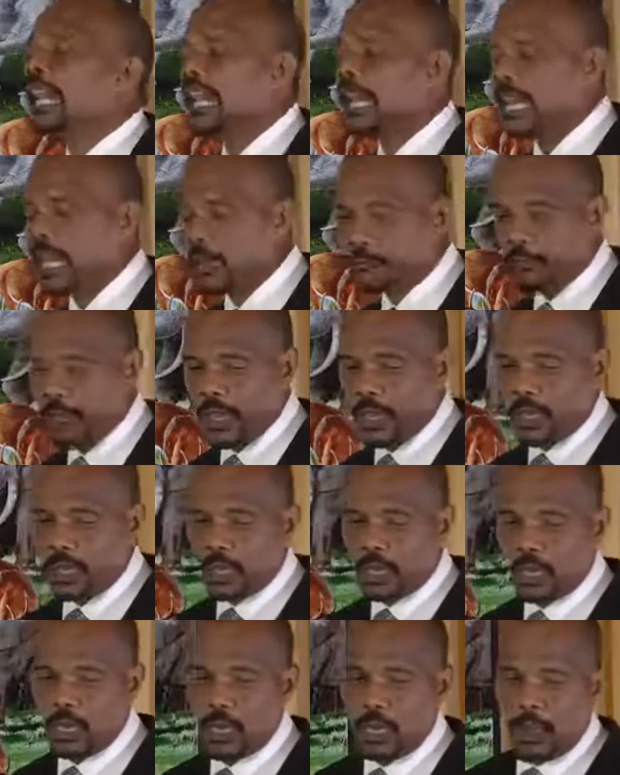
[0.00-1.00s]
living
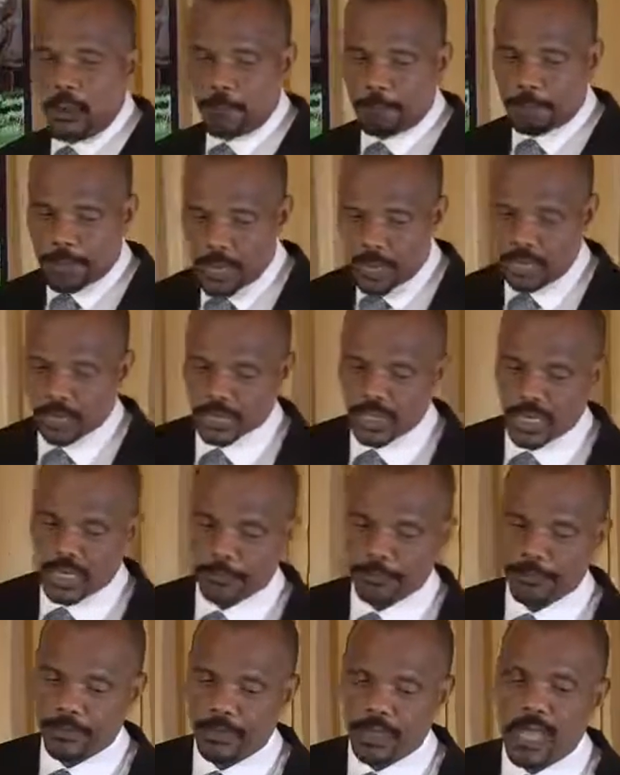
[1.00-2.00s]
person.
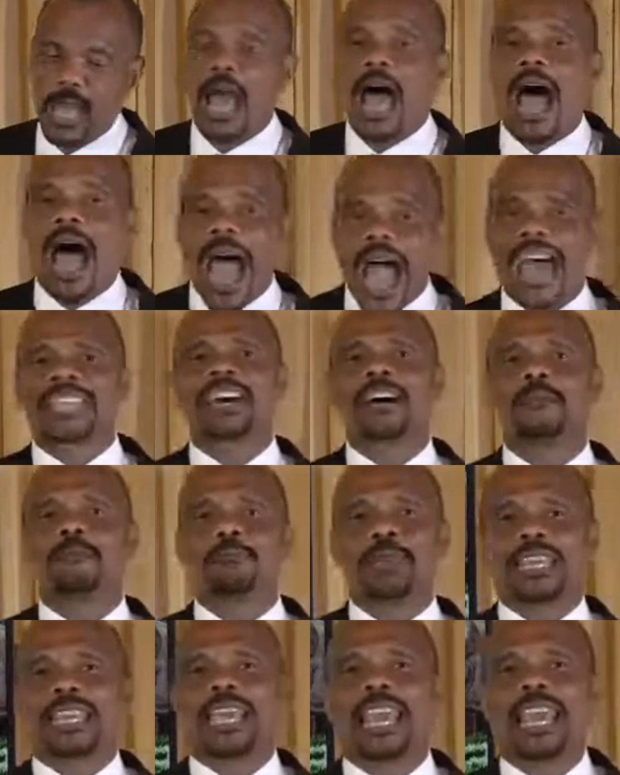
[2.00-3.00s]
Adam
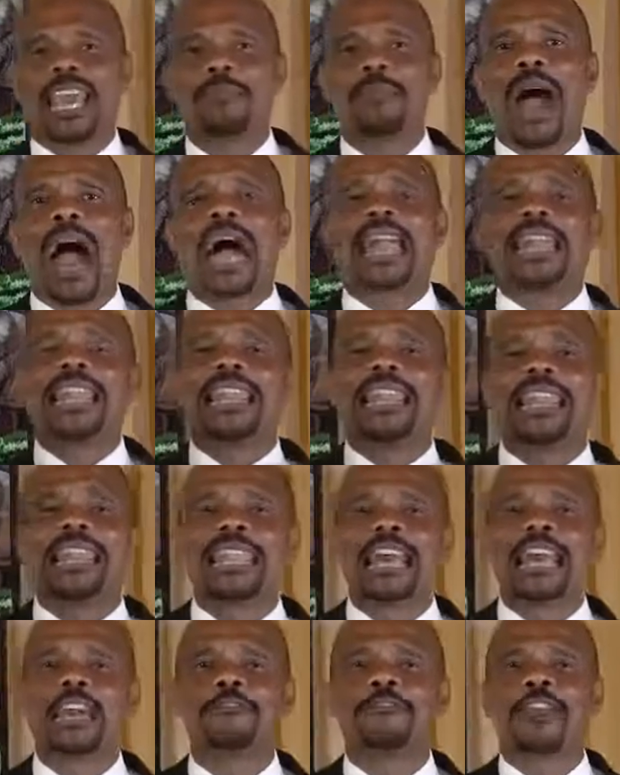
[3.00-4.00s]
became a
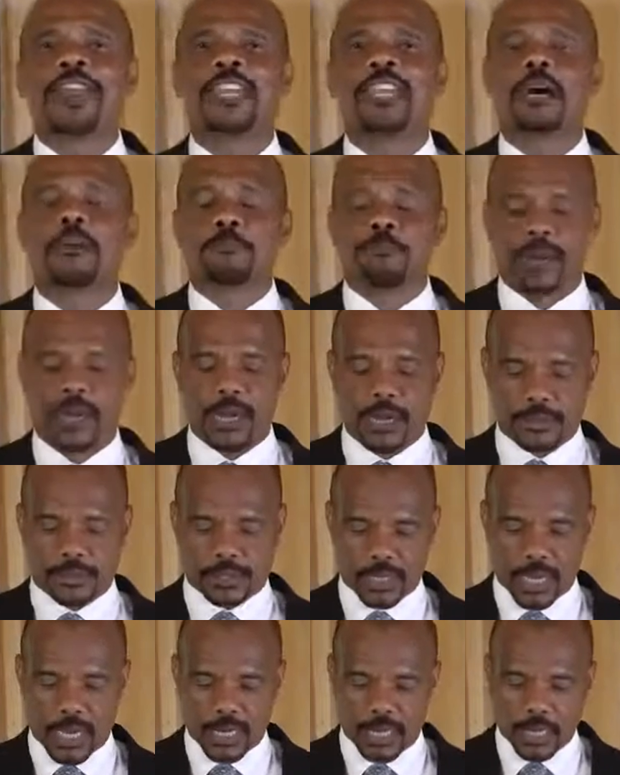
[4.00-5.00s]
living
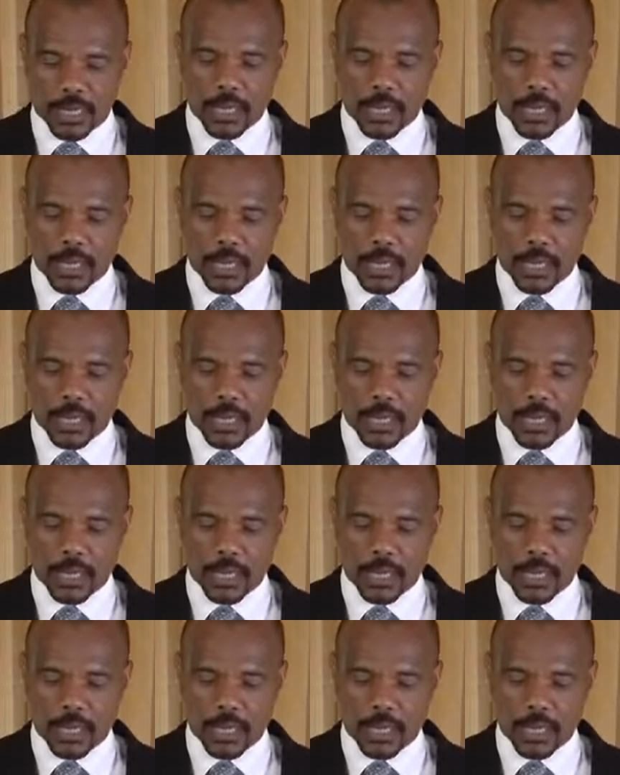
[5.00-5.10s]
person